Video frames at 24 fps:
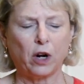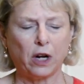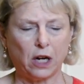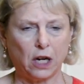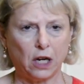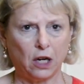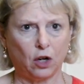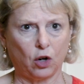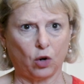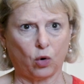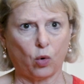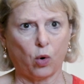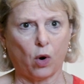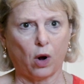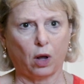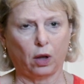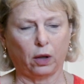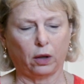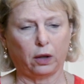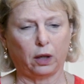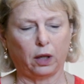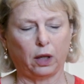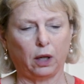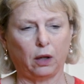
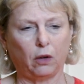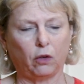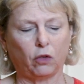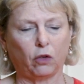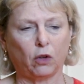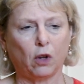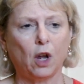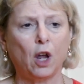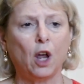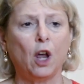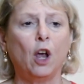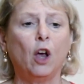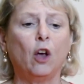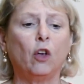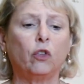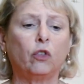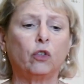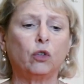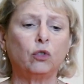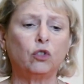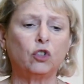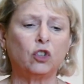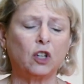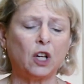inequalities.
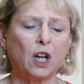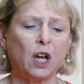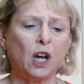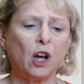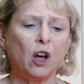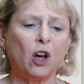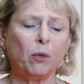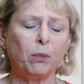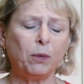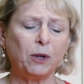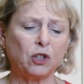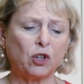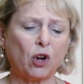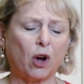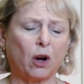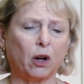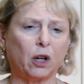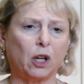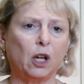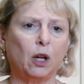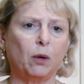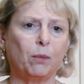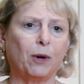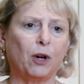So today I'll be
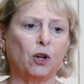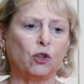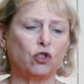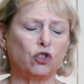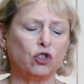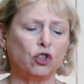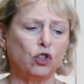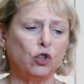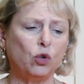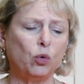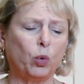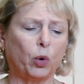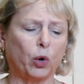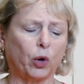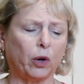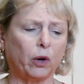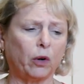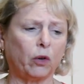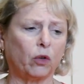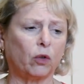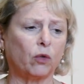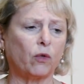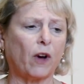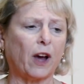talking about two
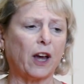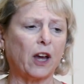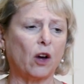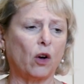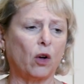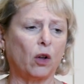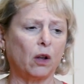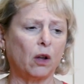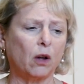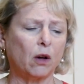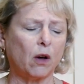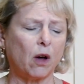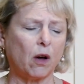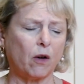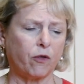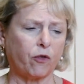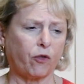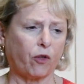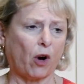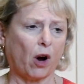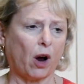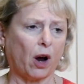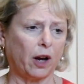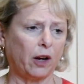works: Viola
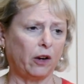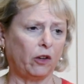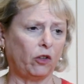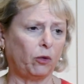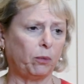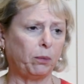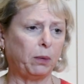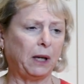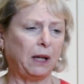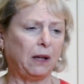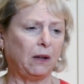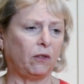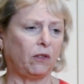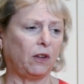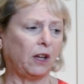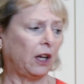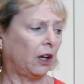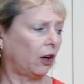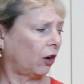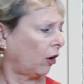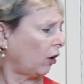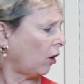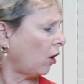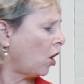Fry's piece
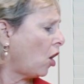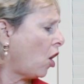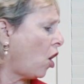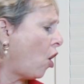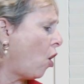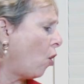here,